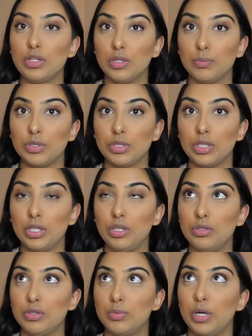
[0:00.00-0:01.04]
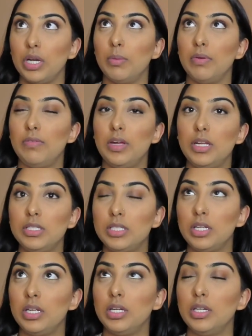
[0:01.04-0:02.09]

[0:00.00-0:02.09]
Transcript: so i'm just gonna use spray it on my face